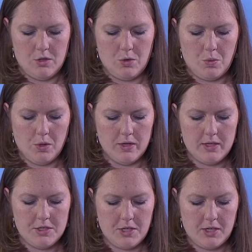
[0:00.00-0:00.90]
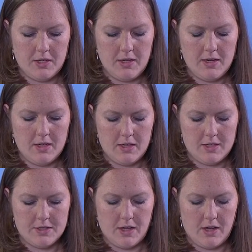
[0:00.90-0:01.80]
Quarter turn
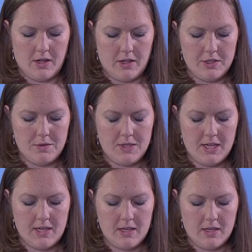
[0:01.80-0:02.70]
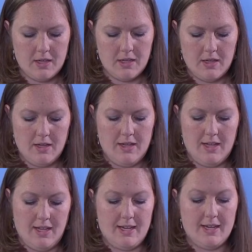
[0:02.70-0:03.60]
is all you need
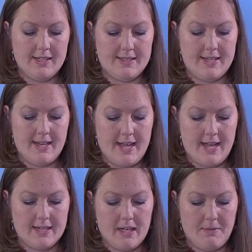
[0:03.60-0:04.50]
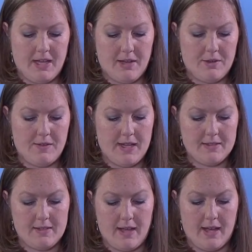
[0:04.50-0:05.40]
and it is not coming out of
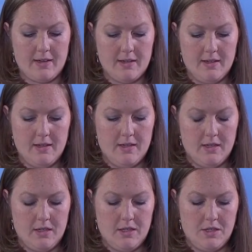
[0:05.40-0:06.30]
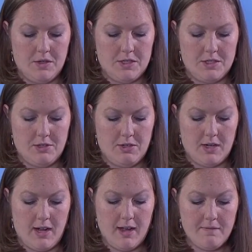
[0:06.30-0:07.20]
that slot. You can turn
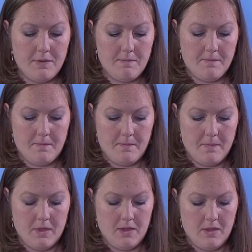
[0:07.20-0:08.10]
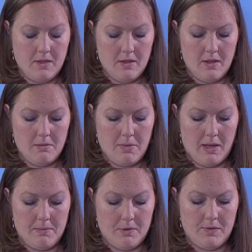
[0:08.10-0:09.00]
it off
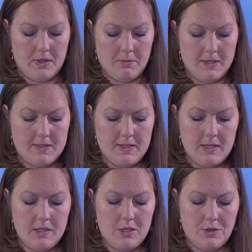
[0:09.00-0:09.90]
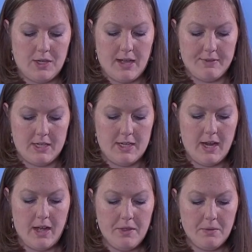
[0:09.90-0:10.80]
by moving the piston. You could have
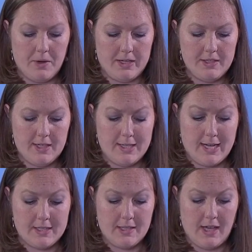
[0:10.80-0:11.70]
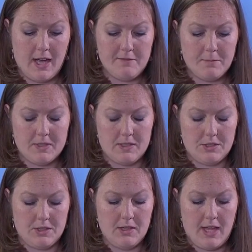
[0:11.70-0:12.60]
another one to detect the off
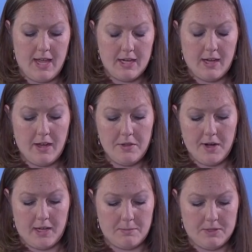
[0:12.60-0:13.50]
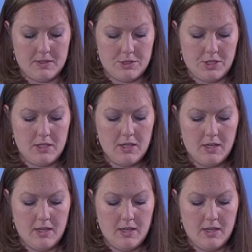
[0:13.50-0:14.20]
position, the other end position.